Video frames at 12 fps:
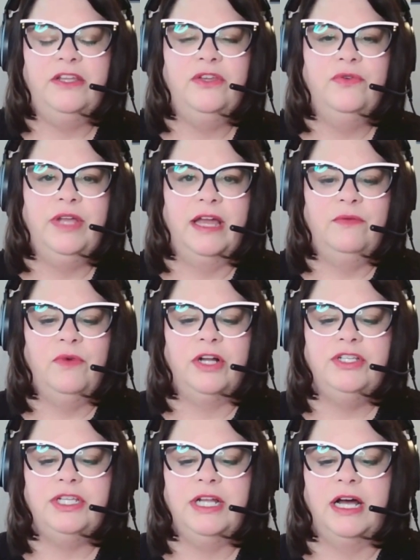You can
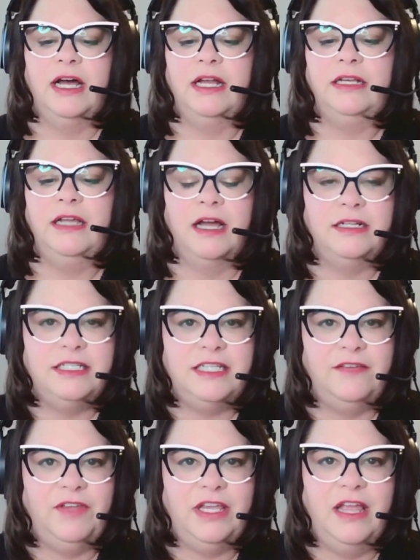watch it on Con
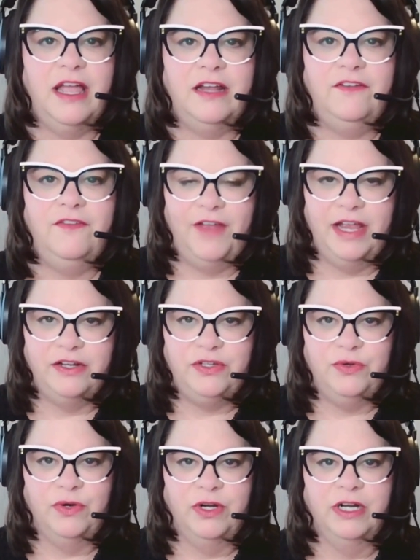TV and
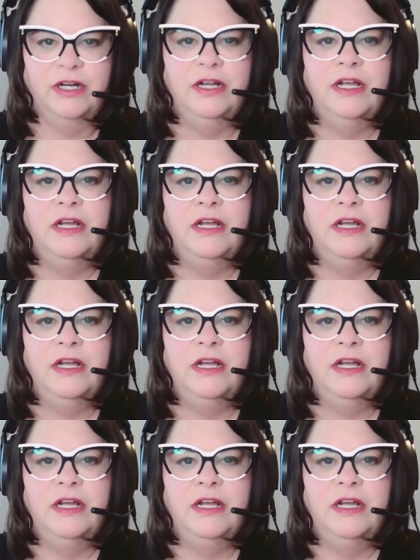Fandor.